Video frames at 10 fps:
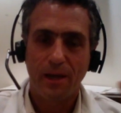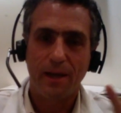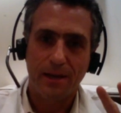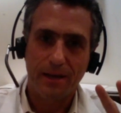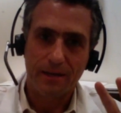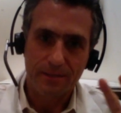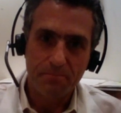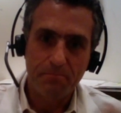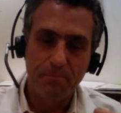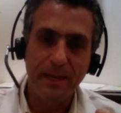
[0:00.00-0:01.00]
and
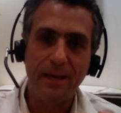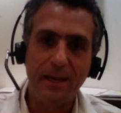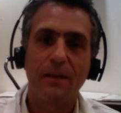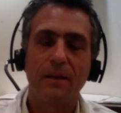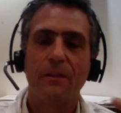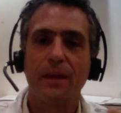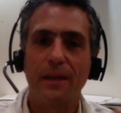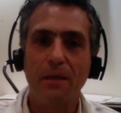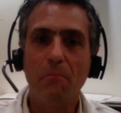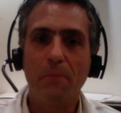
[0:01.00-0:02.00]
spin the
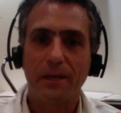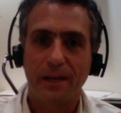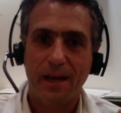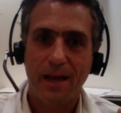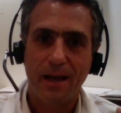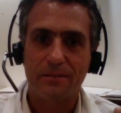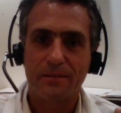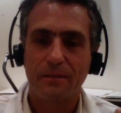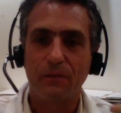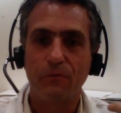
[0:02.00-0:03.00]
impact it has,
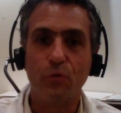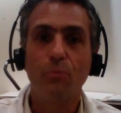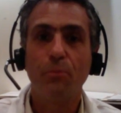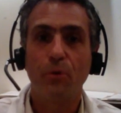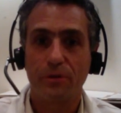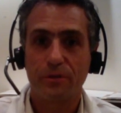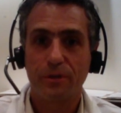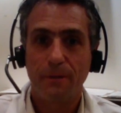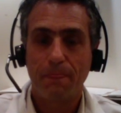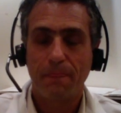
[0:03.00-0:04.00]
the viewpoint,
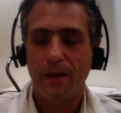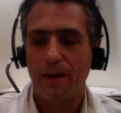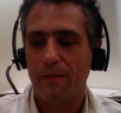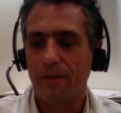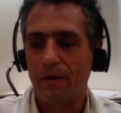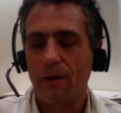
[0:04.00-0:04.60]
and